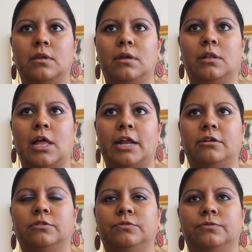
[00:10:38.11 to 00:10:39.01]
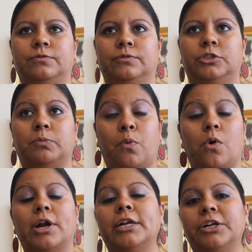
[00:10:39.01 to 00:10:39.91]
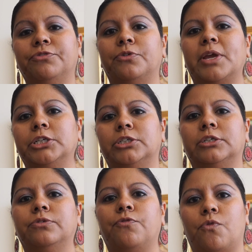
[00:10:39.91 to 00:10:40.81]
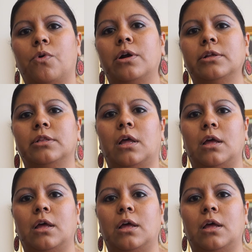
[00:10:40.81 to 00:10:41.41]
a lot of support and information for